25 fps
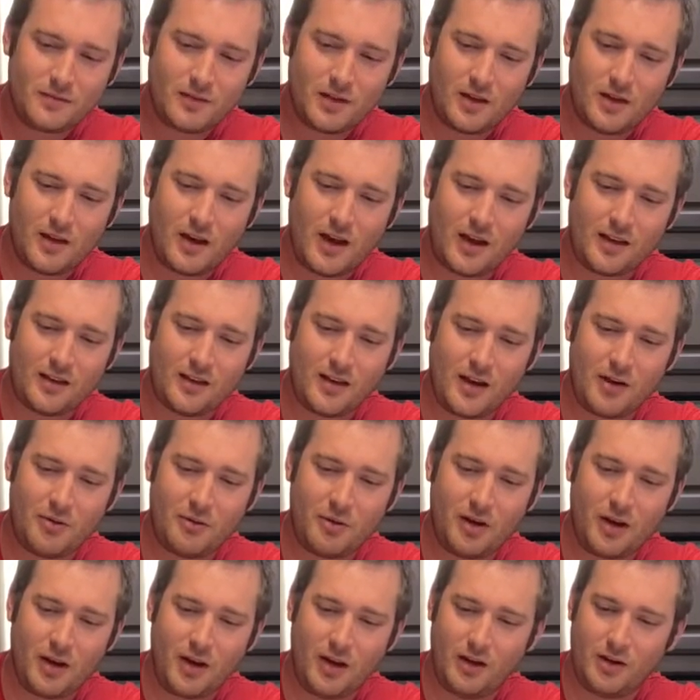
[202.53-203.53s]
Not that we
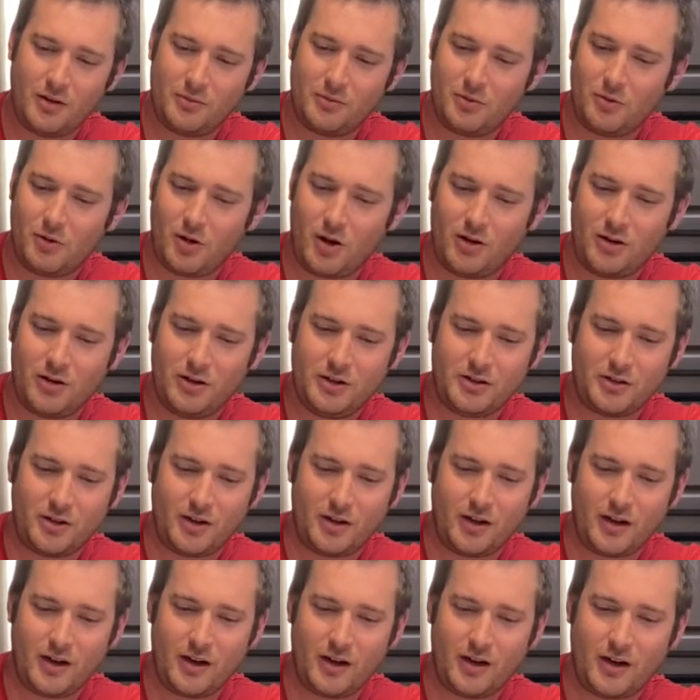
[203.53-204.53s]
need them. We're already
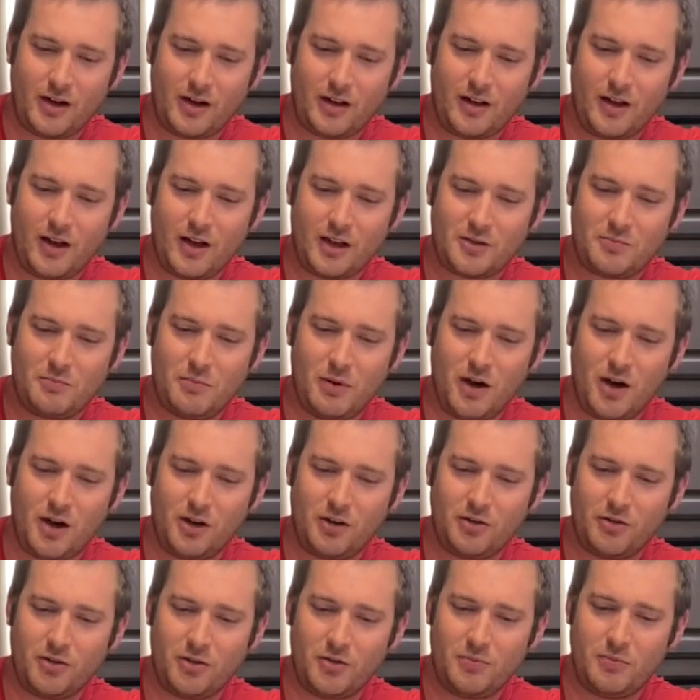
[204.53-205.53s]
drinking out of glass
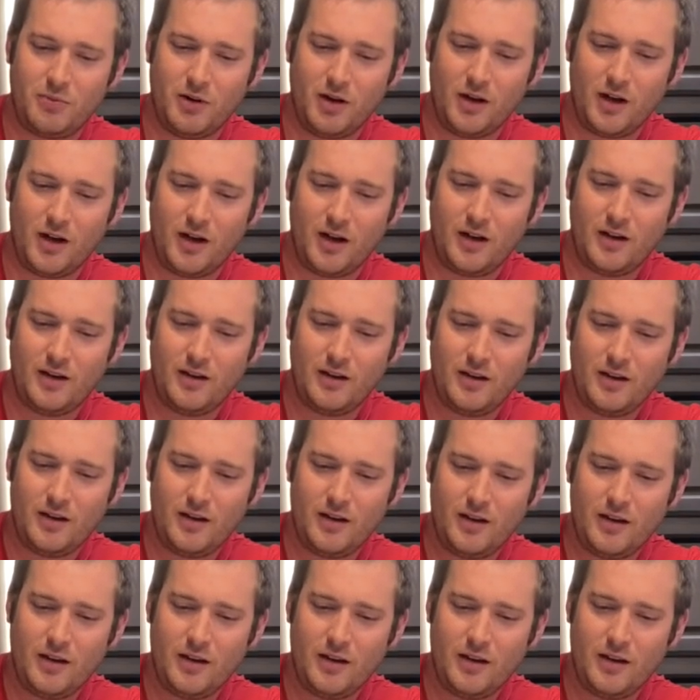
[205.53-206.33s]
bottles, but